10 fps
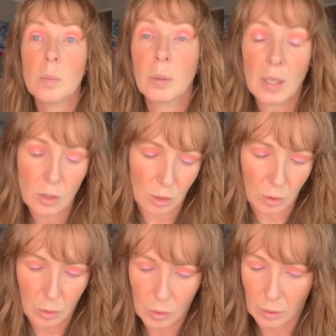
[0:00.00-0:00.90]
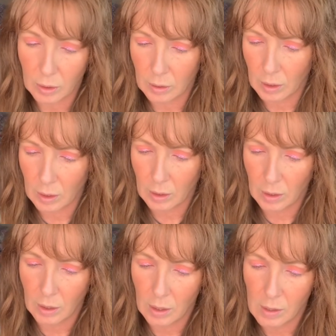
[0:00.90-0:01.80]
a brush or a
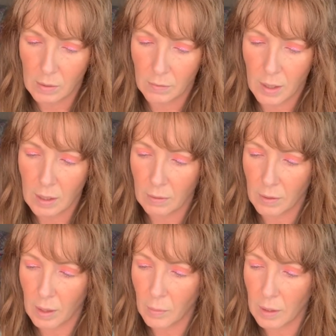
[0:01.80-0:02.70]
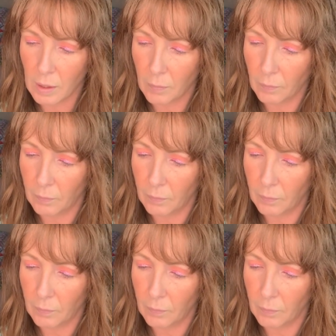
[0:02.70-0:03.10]
finger for that one. Yep.